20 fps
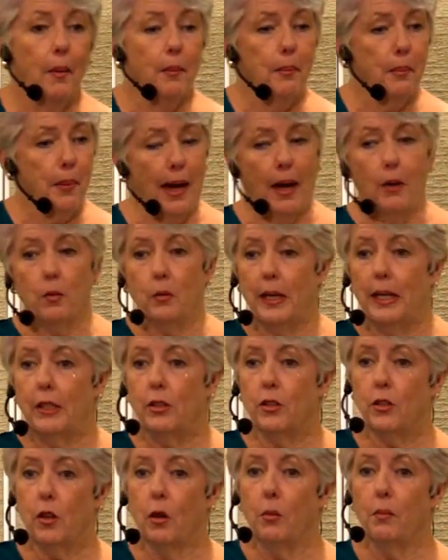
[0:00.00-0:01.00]
But I read
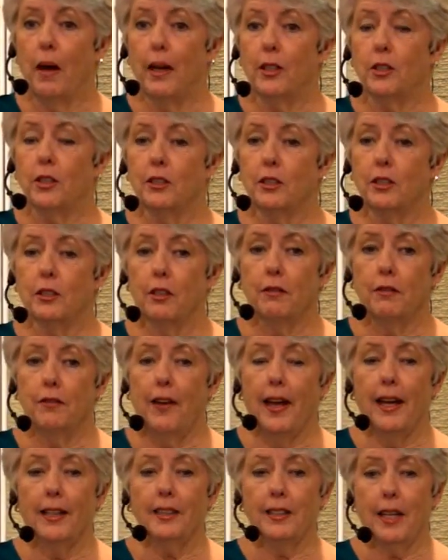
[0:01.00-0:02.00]
so much and so
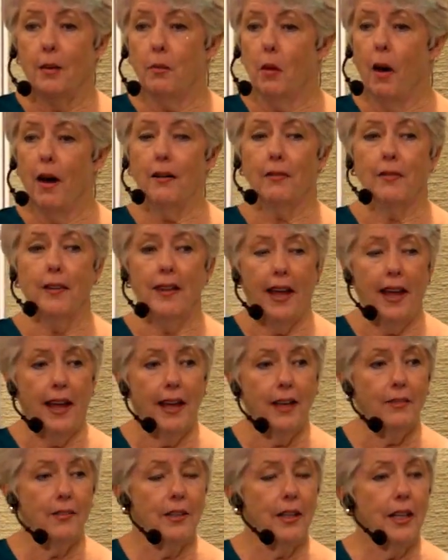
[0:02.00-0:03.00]
fast, I'm often
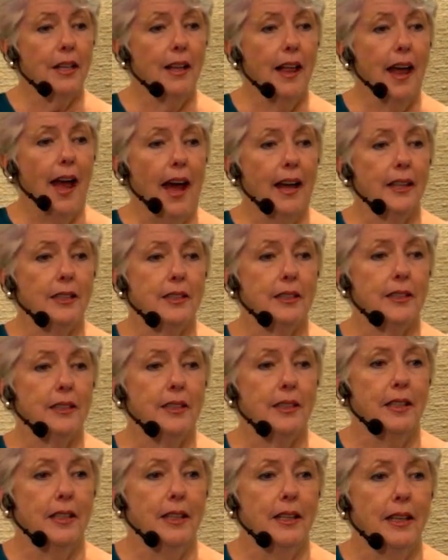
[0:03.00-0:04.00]
ahead of the class.
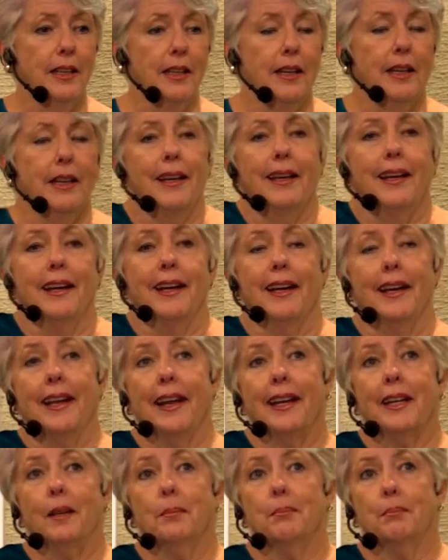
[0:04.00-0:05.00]
and I
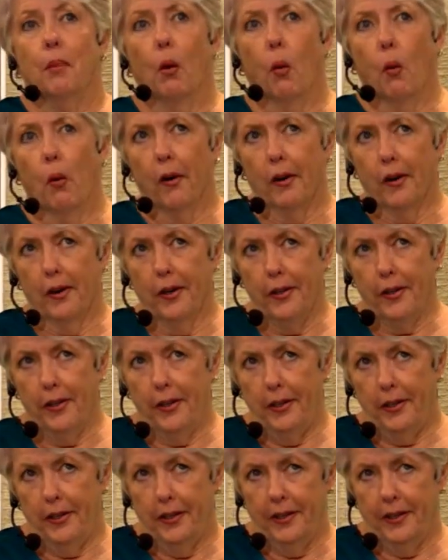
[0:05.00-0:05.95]
get bored.